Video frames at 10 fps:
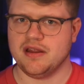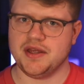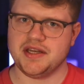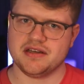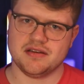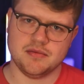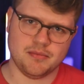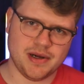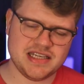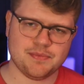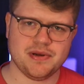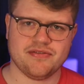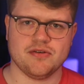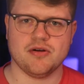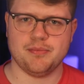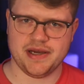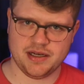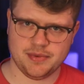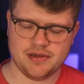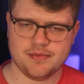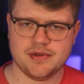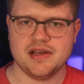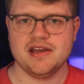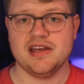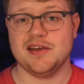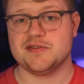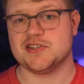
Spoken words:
that are multi-platform compatible? If